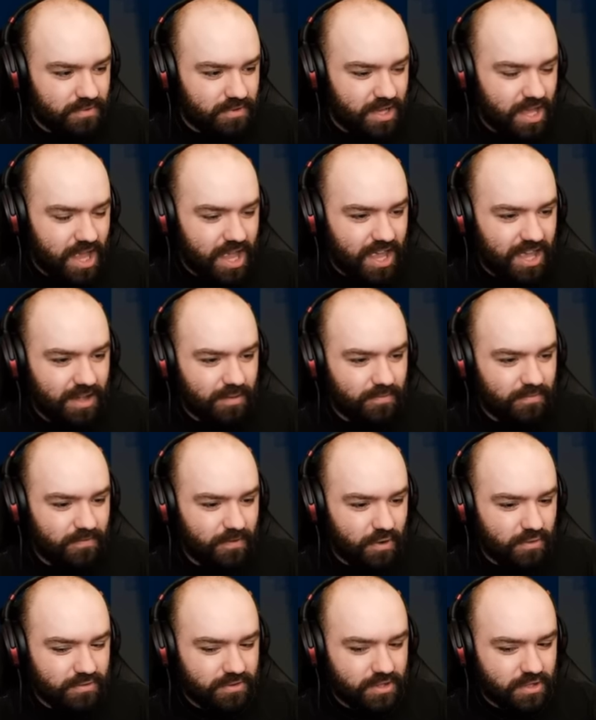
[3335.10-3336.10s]
Damn,
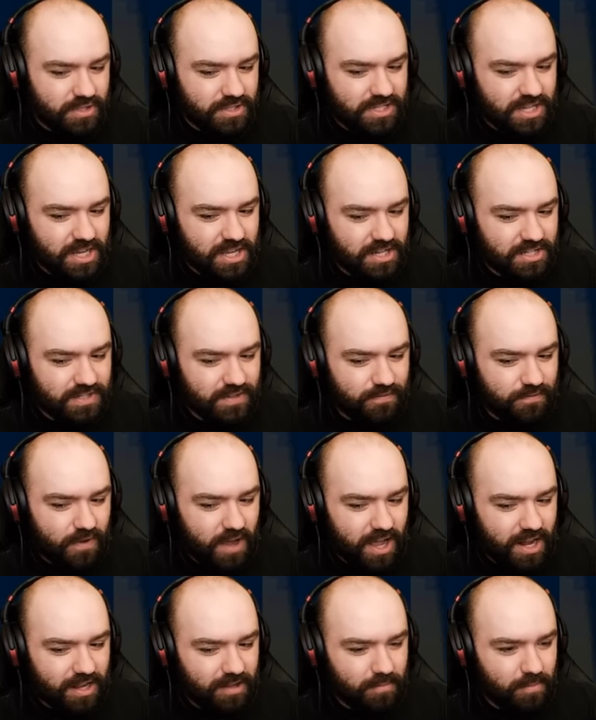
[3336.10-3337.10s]
Vault 13 is
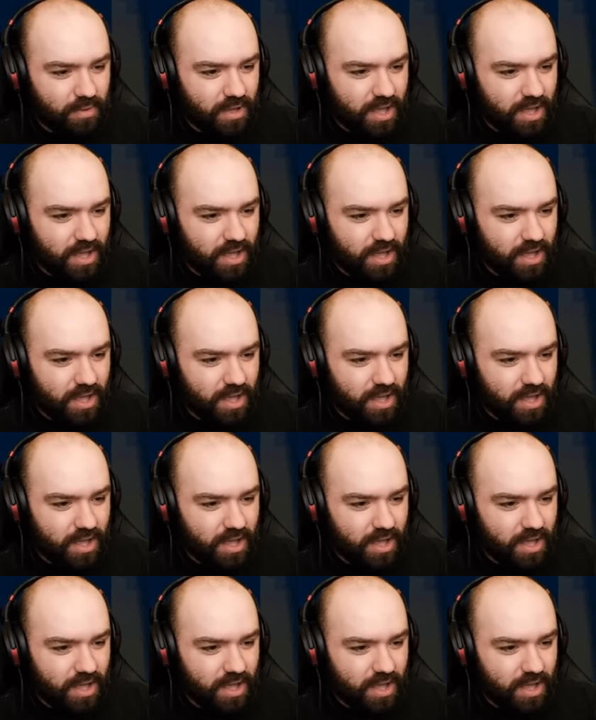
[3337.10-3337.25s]
fighting